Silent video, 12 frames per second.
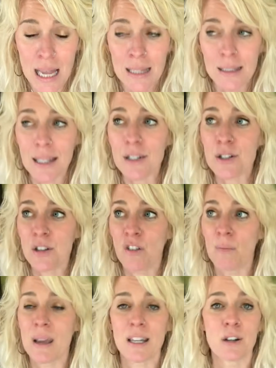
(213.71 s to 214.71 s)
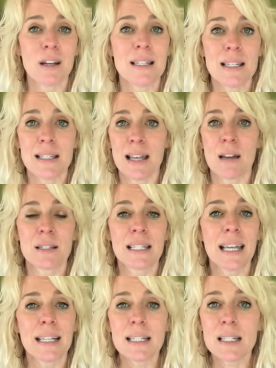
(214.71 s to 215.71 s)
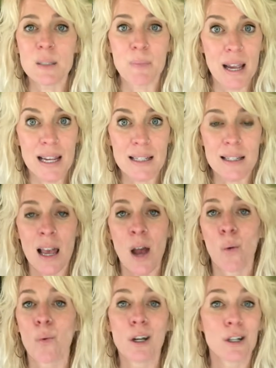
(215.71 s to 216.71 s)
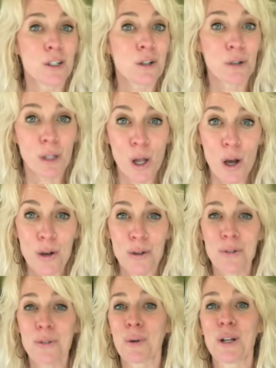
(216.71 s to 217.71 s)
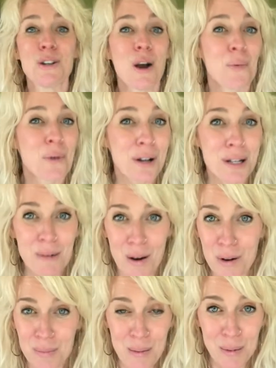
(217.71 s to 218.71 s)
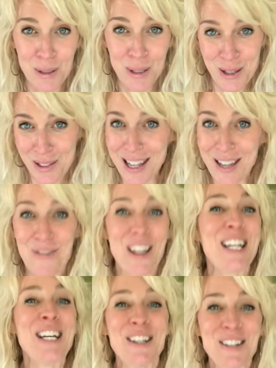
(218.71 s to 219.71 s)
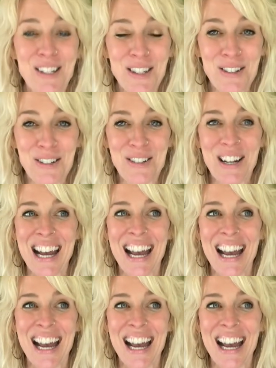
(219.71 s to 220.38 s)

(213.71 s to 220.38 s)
Let yourself make crazy sounds. Get in a space where you're alone, where you're not worried about what people are going to think if they hear you,